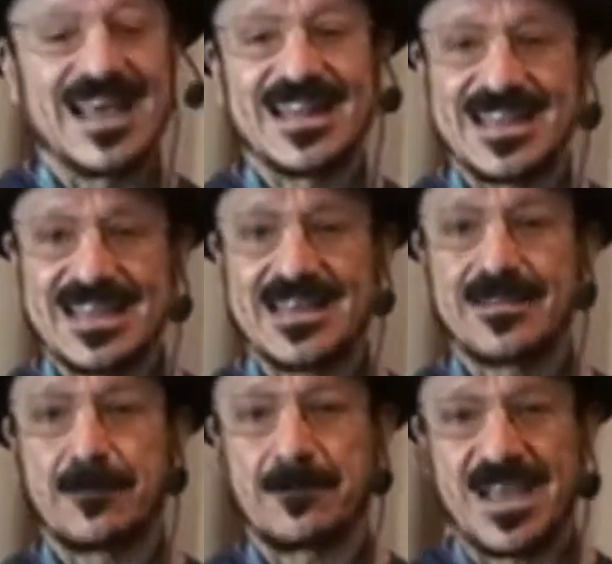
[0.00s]
And
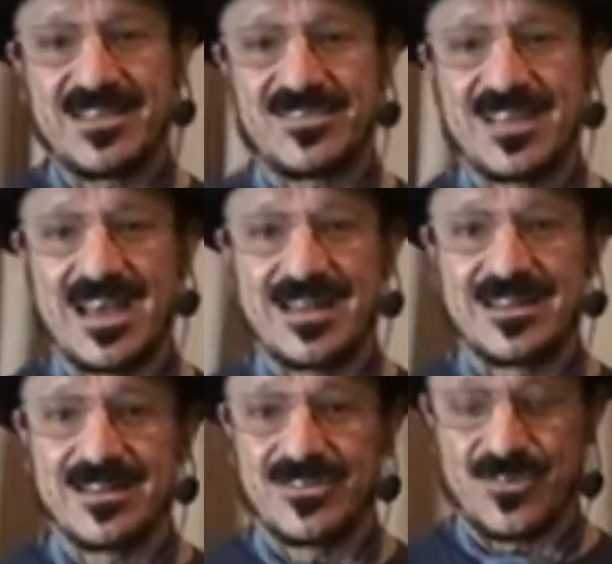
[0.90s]
again, based
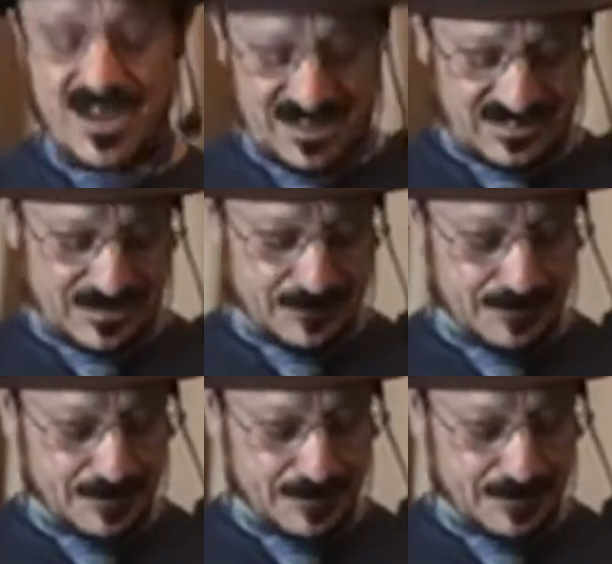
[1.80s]
on trust.